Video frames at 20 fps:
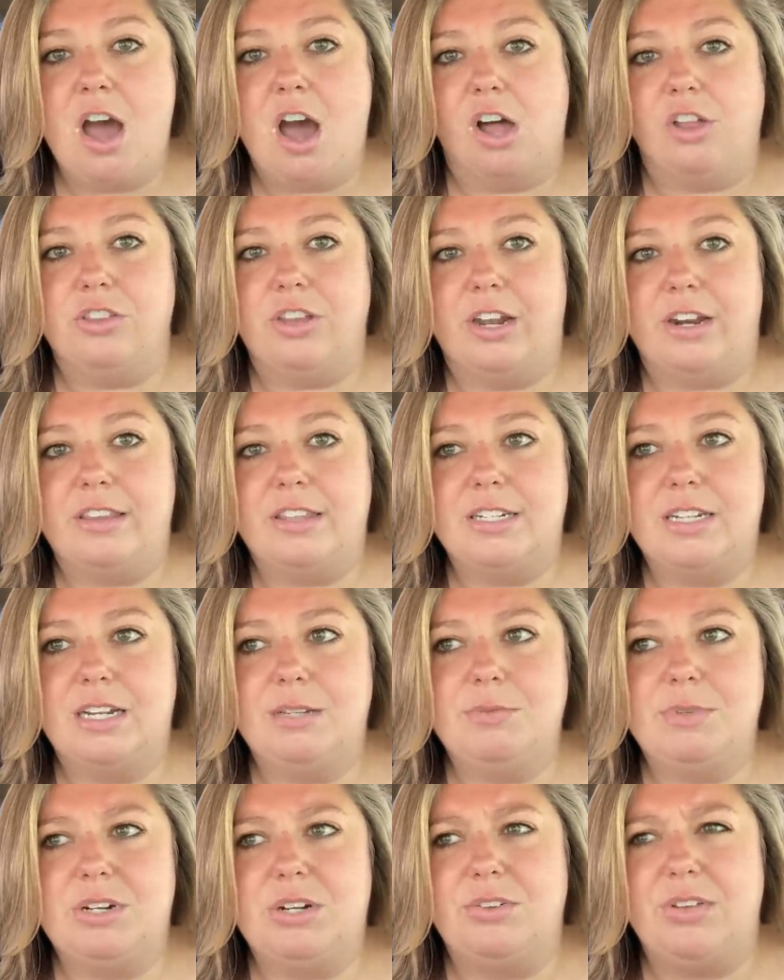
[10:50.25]
A lot of the
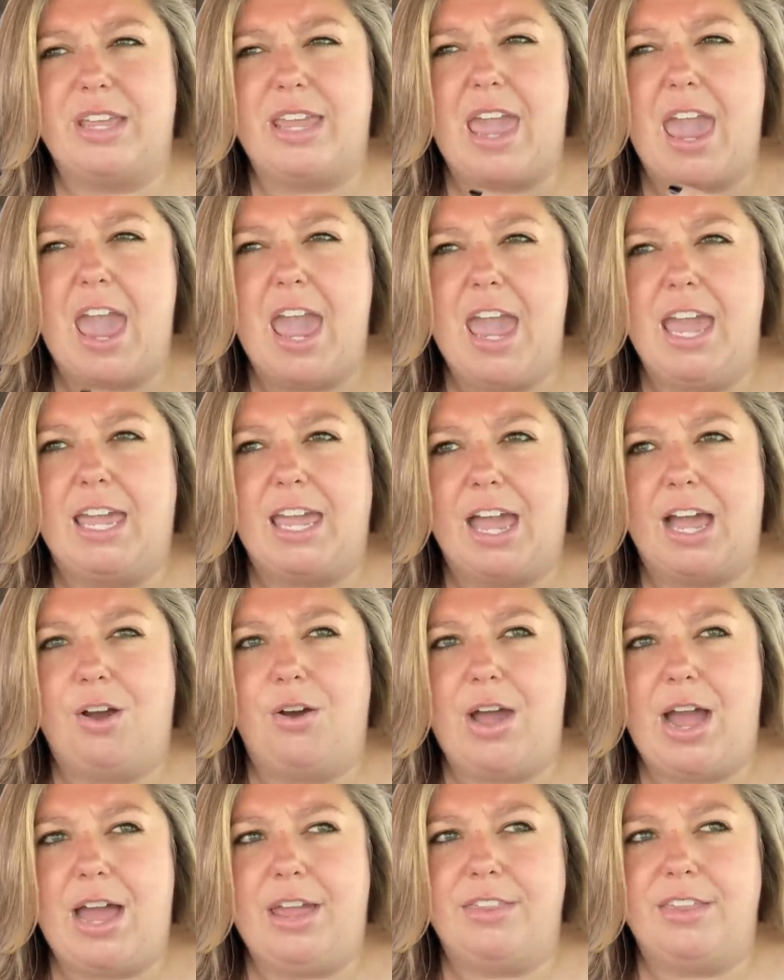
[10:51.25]
times I don't like hang
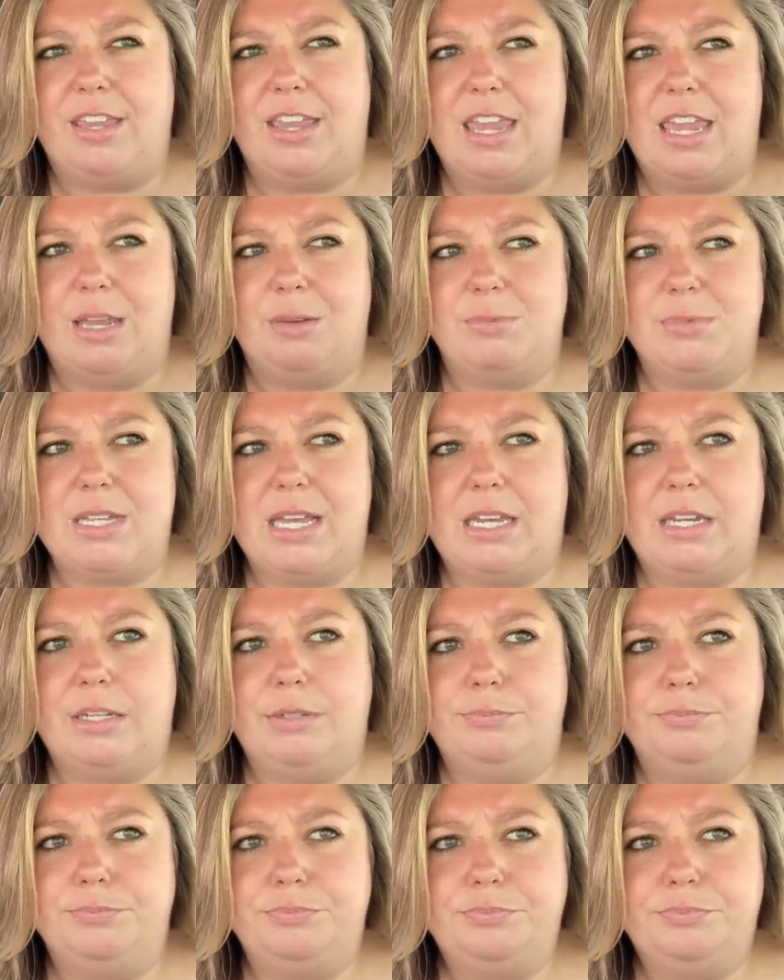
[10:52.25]
out at a campsite